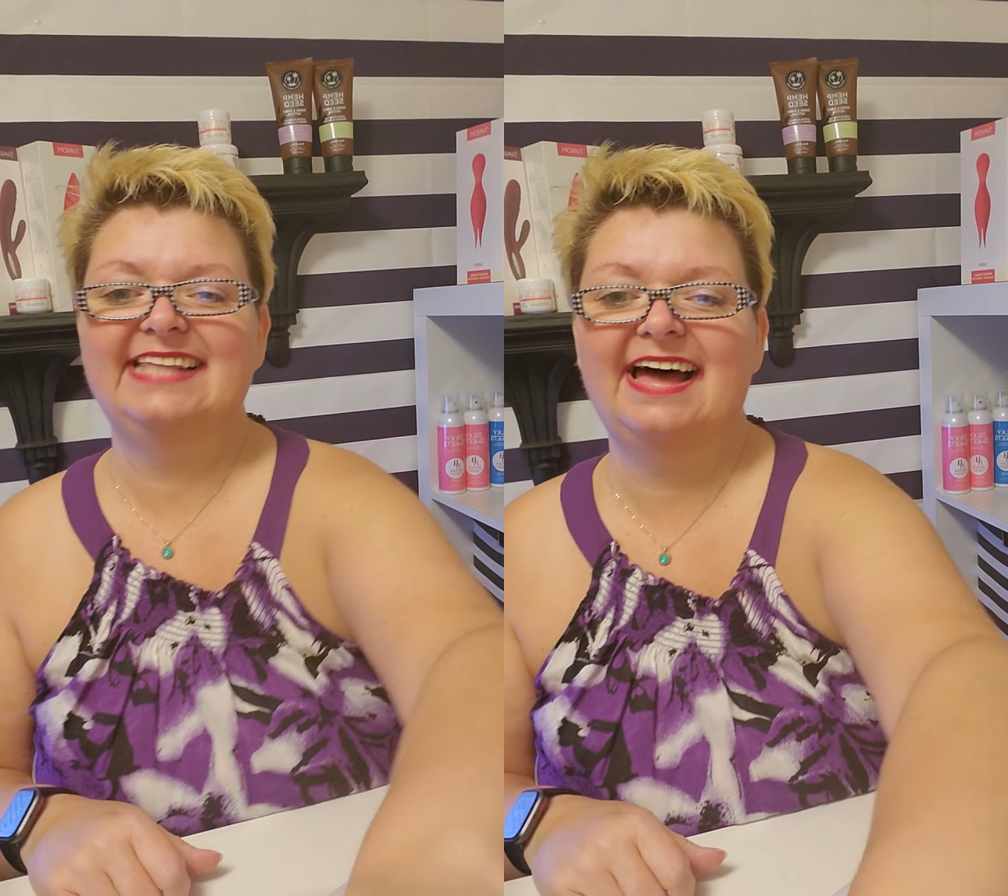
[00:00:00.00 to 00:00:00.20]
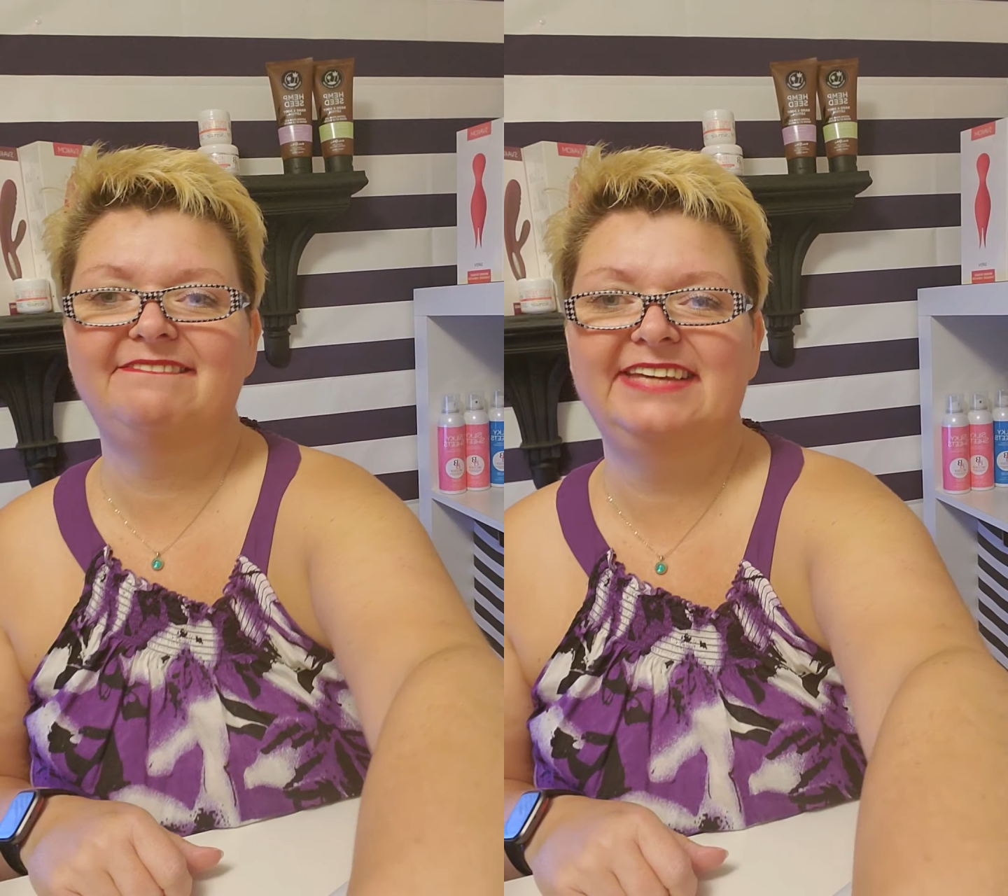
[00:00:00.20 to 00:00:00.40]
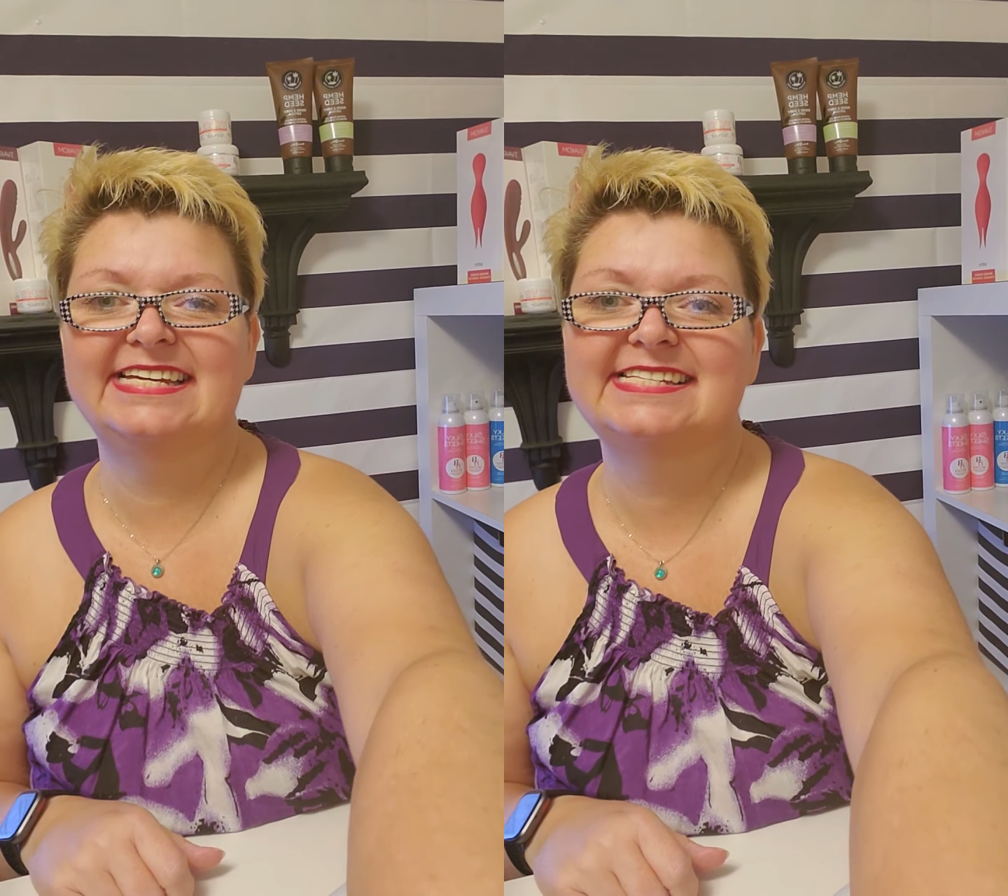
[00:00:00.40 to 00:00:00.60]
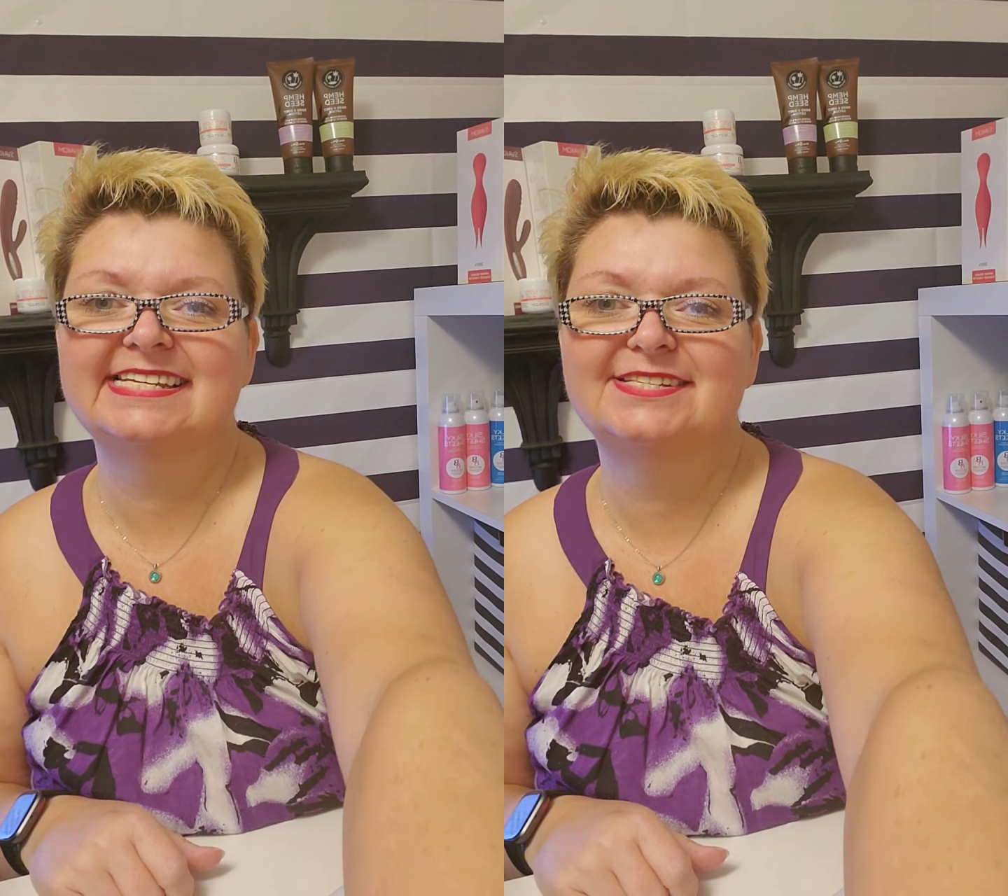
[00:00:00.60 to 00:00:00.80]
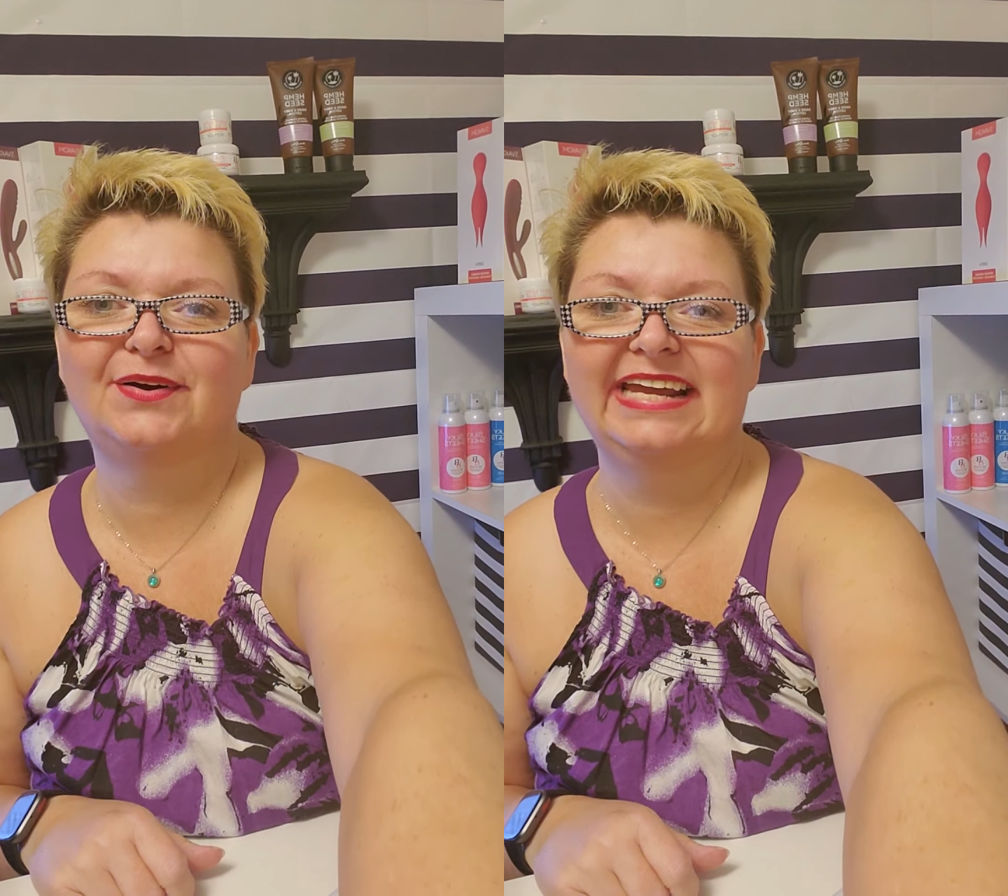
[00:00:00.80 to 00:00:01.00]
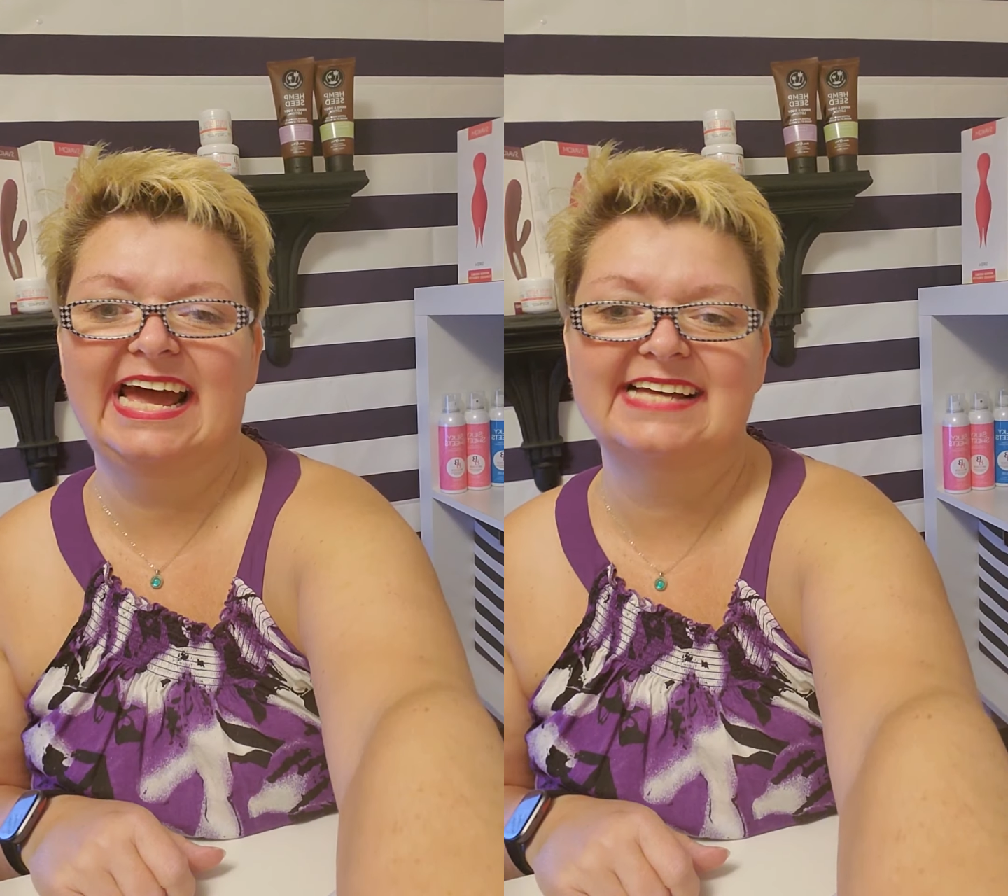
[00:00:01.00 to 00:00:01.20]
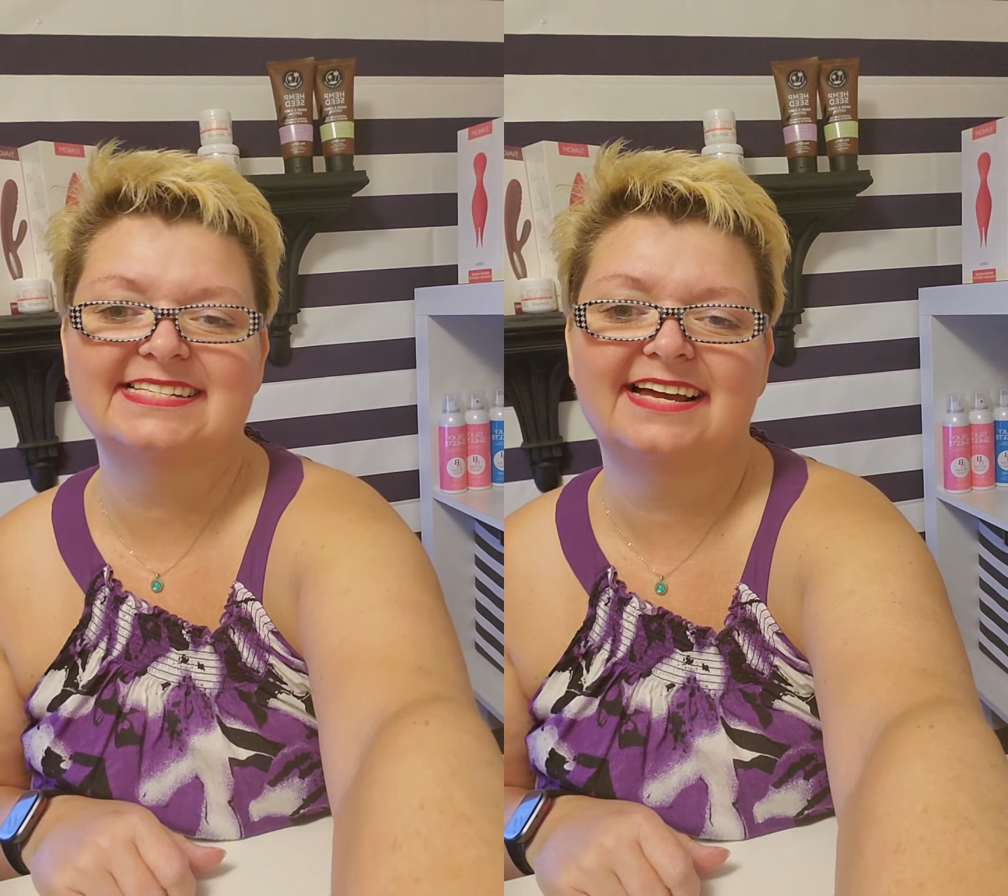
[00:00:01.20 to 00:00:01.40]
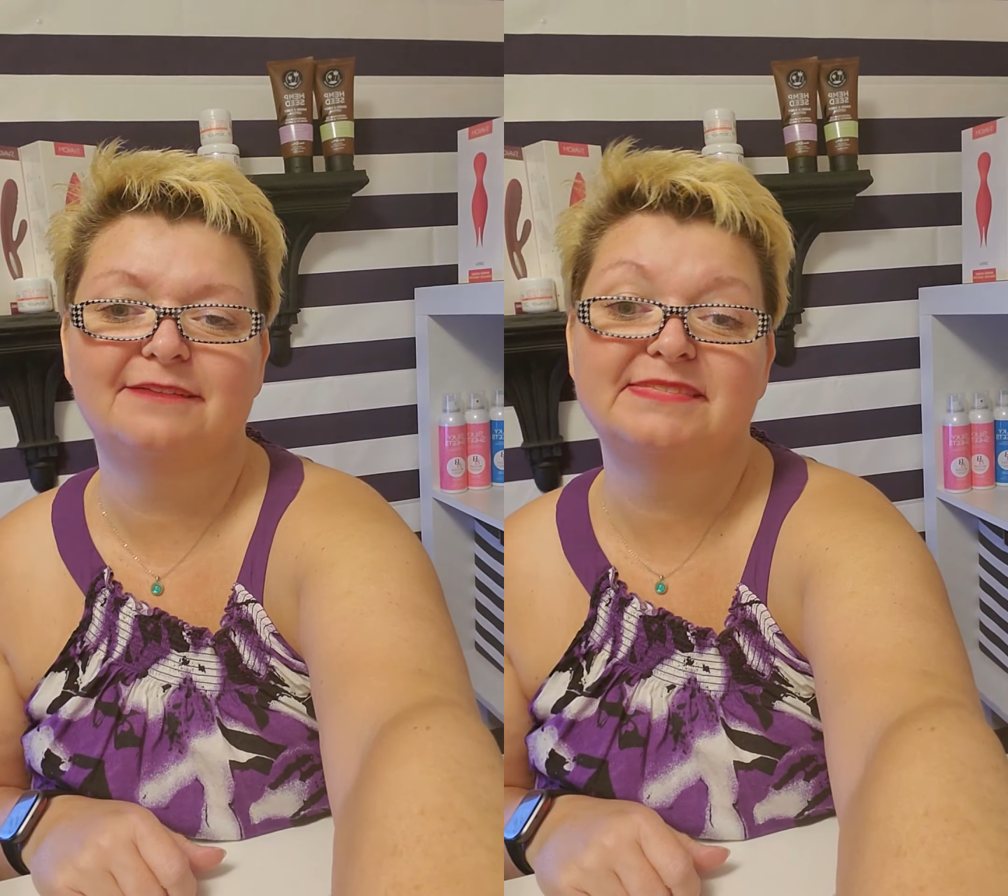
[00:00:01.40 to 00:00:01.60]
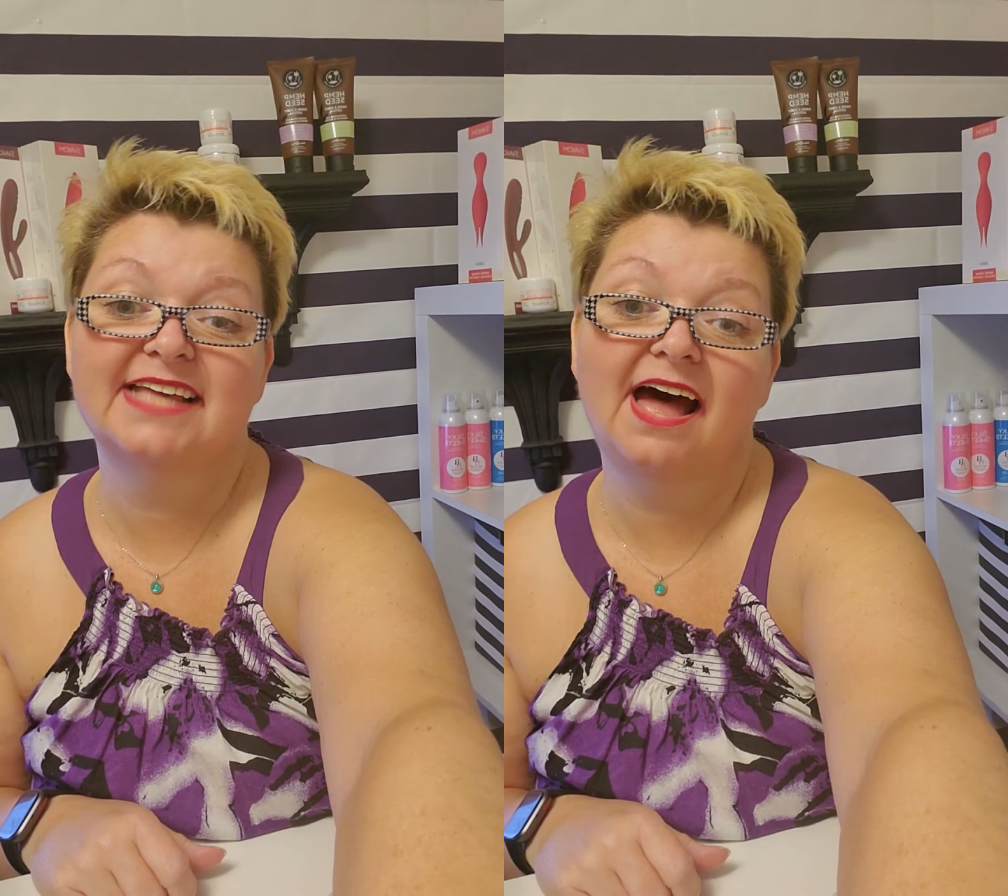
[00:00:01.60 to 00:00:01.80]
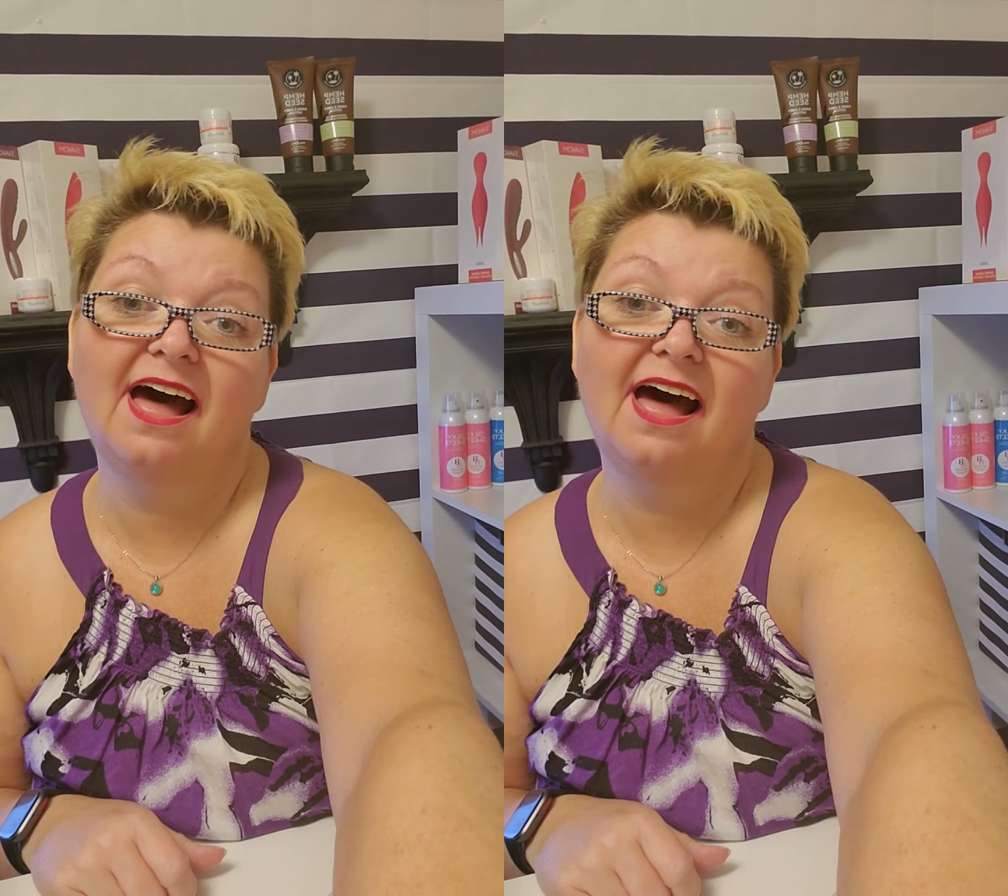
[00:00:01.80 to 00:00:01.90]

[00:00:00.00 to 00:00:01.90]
Love, kisses, orgasms.